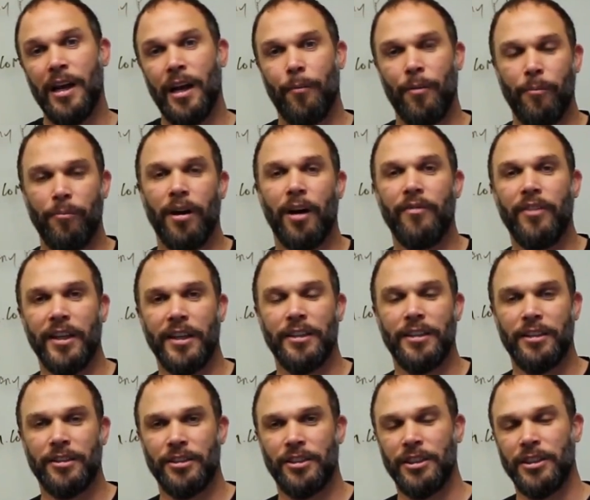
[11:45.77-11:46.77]
I'm above the
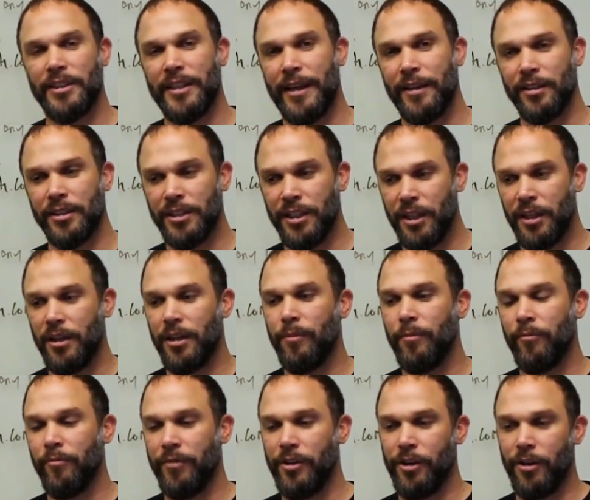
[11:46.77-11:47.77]
industry standards
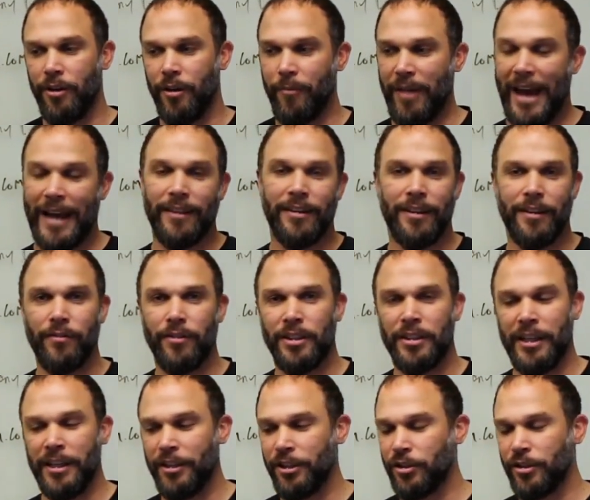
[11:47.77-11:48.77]
here, you know, I'm at the
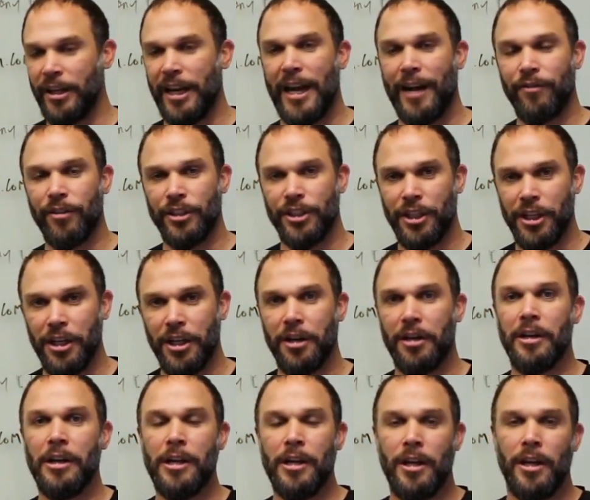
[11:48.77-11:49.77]
industry average
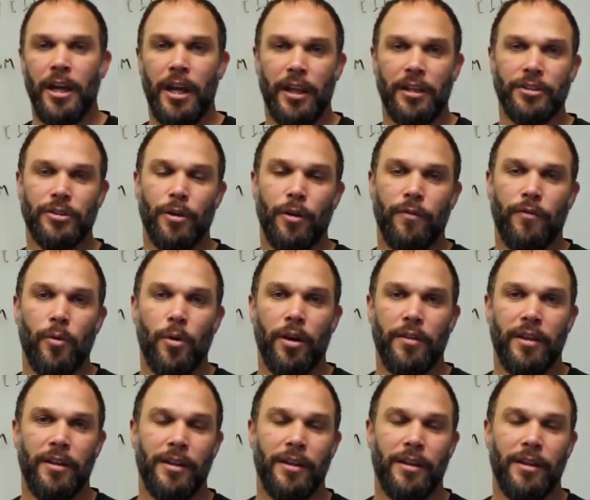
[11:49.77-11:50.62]
here and so forth.